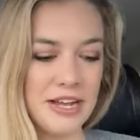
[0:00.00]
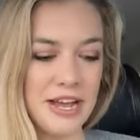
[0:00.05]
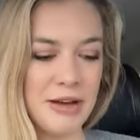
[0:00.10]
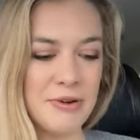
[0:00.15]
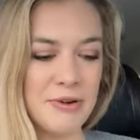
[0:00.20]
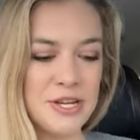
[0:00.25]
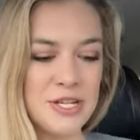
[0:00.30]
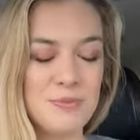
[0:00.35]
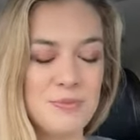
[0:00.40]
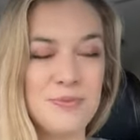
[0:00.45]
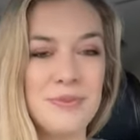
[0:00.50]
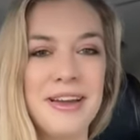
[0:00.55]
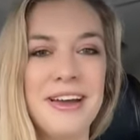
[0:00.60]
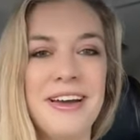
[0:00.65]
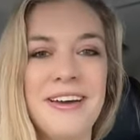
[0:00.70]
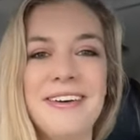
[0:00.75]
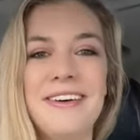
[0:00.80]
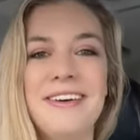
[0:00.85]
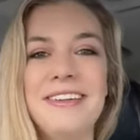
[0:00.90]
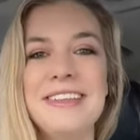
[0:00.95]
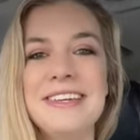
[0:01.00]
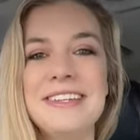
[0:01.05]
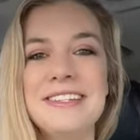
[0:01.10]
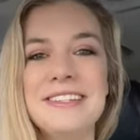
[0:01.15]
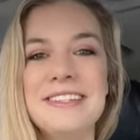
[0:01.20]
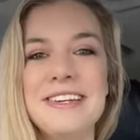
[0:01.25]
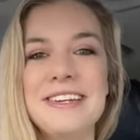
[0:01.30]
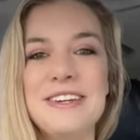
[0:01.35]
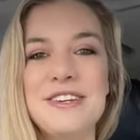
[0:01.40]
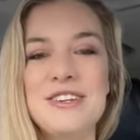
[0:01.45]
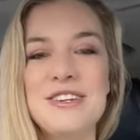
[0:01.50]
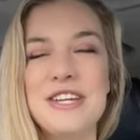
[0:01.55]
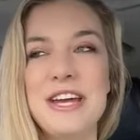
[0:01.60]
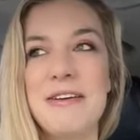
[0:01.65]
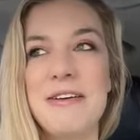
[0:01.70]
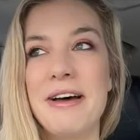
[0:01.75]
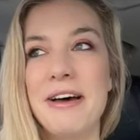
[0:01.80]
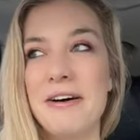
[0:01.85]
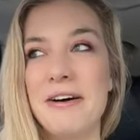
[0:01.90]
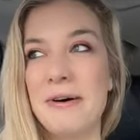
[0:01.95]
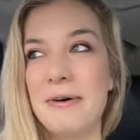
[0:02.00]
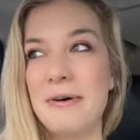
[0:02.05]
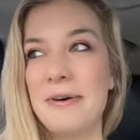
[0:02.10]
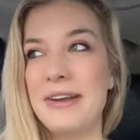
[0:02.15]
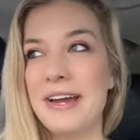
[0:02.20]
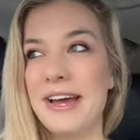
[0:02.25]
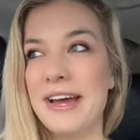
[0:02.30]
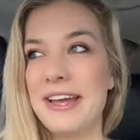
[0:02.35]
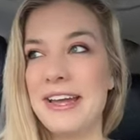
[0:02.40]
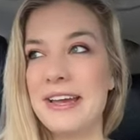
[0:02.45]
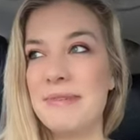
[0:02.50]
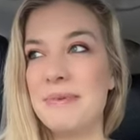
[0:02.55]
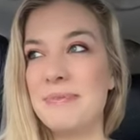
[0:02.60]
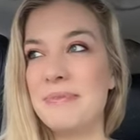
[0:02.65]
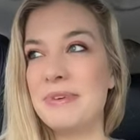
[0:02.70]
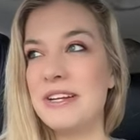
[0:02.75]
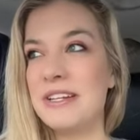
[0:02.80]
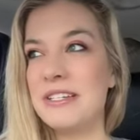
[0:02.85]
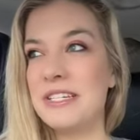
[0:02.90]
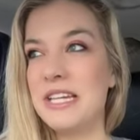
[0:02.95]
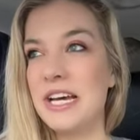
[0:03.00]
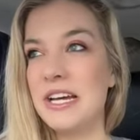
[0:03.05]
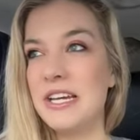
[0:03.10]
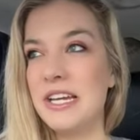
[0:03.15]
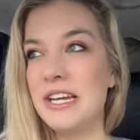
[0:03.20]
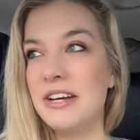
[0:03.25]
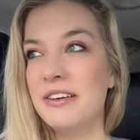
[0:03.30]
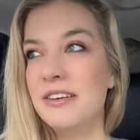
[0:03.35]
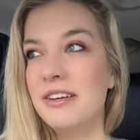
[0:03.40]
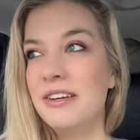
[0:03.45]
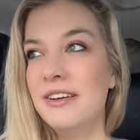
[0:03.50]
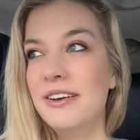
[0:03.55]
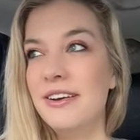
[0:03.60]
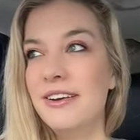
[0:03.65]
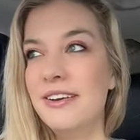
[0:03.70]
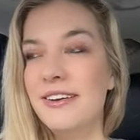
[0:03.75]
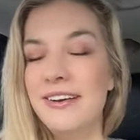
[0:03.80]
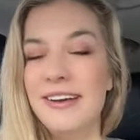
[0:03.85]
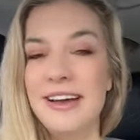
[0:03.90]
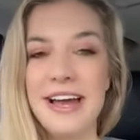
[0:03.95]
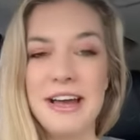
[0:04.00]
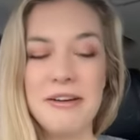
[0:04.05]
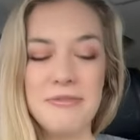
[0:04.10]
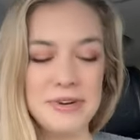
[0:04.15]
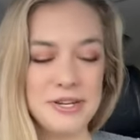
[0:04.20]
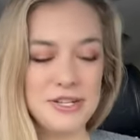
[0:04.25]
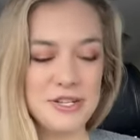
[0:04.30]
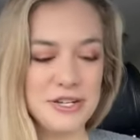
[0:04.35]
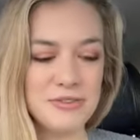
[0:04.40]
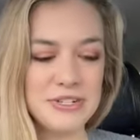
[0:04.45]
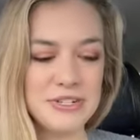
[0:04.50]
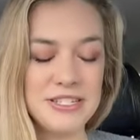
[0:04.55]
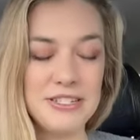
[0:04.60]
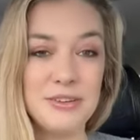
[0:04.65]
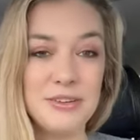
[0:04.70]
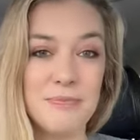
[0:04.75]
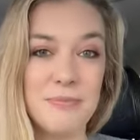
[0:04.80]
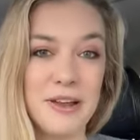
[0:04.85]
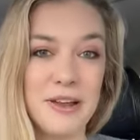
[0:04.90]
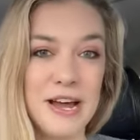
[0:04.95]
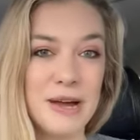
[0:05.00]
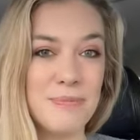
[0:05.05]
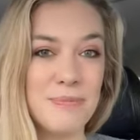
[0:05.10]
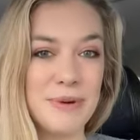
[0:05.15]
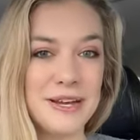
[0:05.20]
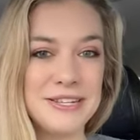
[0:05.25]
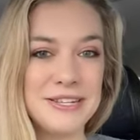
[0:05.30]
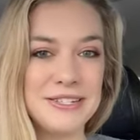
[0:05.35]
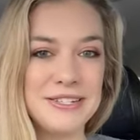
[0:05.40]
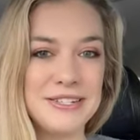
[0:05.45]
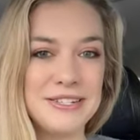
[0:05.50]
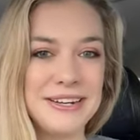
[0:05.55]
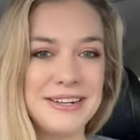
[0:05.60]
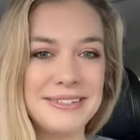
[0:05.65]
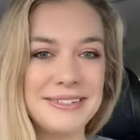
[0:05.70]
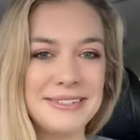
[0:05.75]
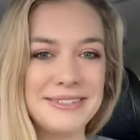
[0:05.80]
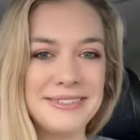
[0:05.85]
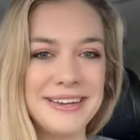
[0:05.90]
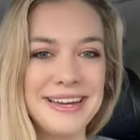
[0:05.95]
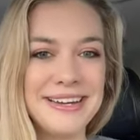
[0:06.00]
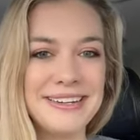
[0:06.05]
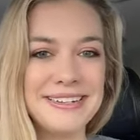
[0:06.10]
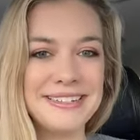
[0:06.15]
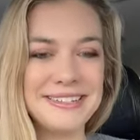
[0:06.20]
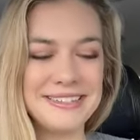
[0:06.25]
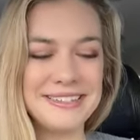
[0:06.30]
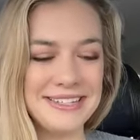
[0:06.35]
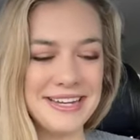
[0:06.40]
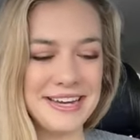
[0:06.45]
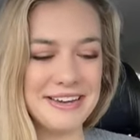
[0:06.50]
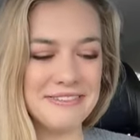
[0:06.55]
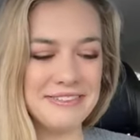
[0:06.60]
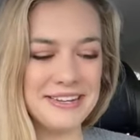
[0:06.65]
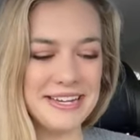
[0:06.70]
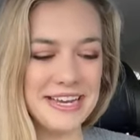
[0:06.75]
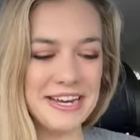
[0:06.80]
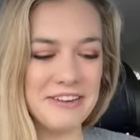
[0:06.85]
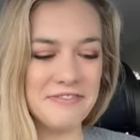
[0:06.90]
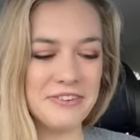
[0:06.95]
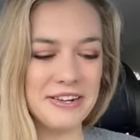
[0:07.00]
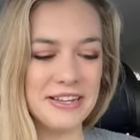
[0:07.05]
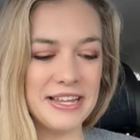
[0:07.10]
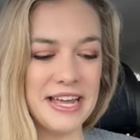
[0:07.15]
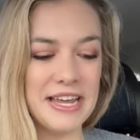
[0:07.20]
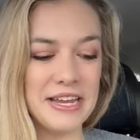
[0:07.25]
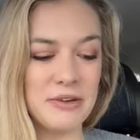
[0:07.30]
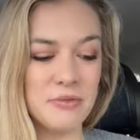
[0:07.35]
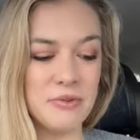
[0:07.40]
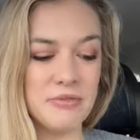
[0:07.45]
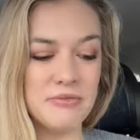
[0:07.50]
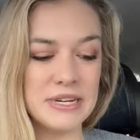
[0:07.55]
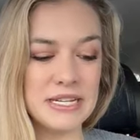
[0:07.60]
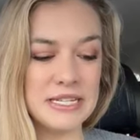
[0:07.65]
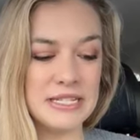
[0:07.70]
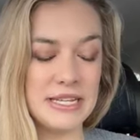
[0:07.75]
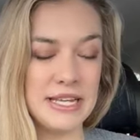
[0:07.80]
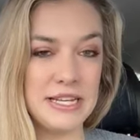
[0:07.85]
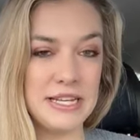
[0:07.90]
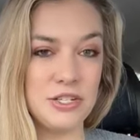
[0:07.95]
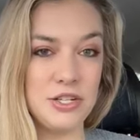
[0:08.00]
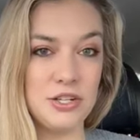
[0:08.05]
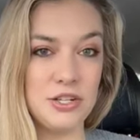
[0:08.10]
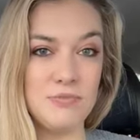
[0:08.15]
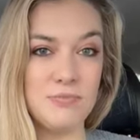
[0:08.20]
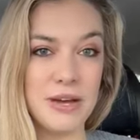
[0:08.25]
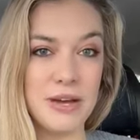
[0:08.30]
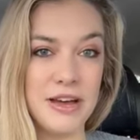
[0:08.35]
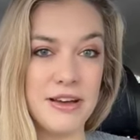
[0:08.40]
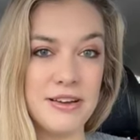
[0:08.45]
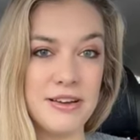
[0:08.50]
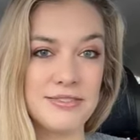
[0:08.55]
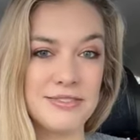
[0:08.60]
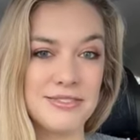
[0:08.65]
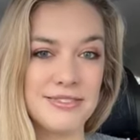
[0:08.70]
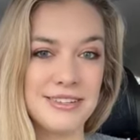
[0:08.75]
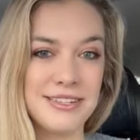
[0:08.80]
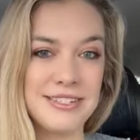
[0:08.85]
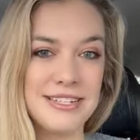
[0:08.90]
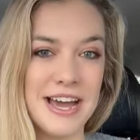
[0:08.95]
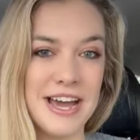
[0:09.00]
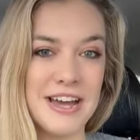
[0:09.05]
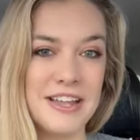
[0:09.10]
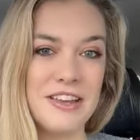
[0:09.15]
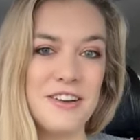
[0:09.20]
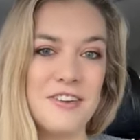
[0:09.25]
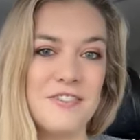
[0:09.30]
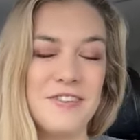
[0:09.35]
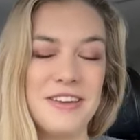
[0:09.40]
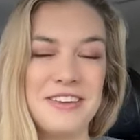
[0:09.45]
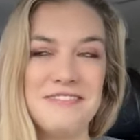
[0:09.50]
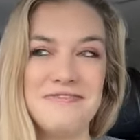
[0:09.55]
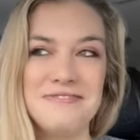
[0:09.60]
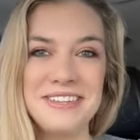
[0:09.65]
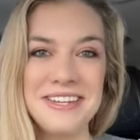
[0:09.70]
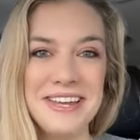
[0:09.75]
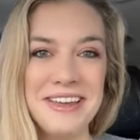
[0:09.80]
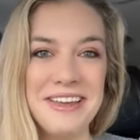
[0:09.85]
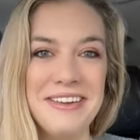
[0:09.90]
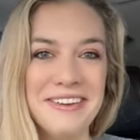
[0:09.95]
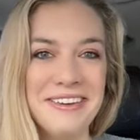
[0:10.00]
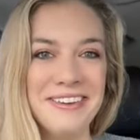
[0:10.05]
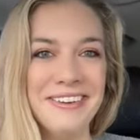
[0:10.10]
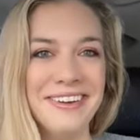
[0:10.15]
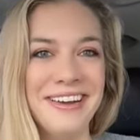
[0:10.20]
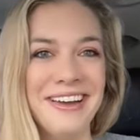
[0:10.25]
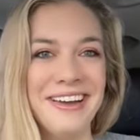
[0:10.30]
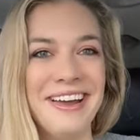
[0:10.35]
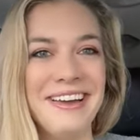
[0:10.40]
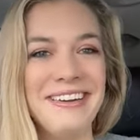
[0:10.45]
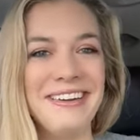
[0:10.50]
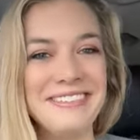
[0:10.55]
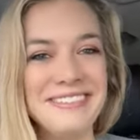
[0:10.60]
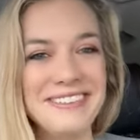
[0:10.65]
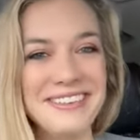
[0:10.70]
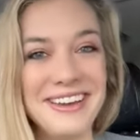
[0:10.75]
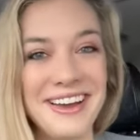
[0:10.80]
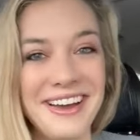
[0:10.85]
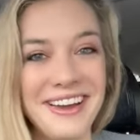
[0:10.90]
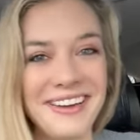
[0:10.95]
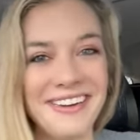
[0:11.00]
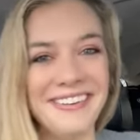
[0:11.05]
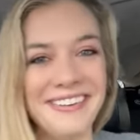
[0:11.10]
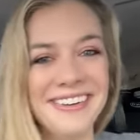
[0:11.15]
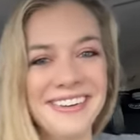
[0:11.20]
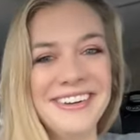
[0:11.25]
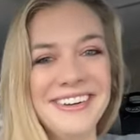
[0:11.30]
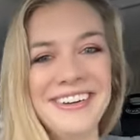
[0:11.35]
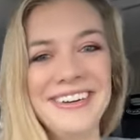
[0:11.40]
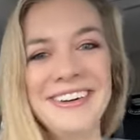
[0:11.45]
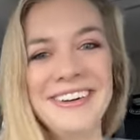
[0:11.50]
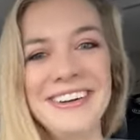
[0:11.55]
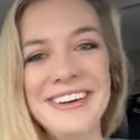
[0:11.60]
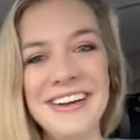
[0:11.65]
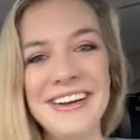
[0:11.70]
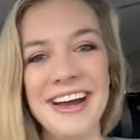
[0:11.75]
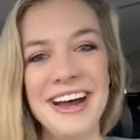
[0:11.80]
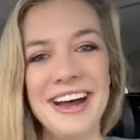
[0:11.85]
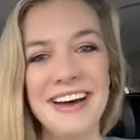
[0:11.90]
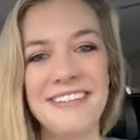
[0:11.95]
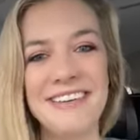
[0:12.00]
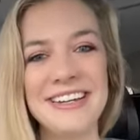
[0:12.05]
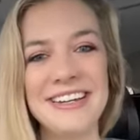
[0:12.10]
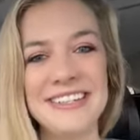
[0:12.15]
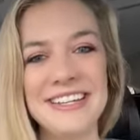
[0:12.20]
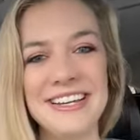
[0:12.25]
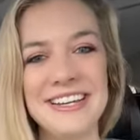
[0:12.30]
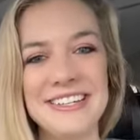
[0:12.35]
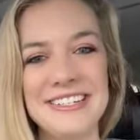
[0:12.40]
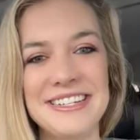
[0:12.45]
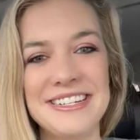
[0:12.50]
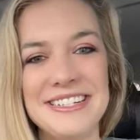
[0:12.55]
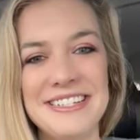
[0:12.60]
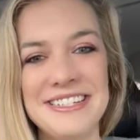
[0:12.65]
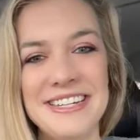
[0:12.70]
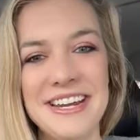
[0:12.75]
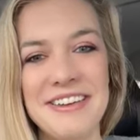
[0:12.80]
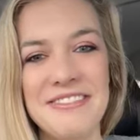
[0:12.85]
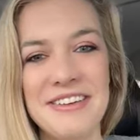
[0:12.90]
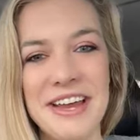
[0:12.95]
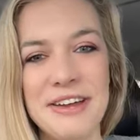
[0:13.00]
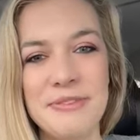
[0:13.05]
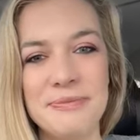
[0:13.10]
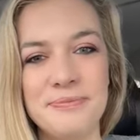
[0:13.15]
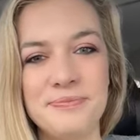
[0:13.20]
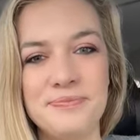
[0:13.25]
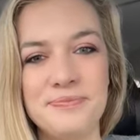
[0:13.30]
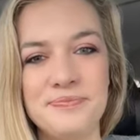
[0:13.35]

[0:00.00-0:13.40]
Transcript: I wish... This is going to show how old I am, I'm going to tell you. I wish there was still Blockbuster so I could just go get it for like, what was it, like $2? $1.50? I don't know. I wish I could just do it.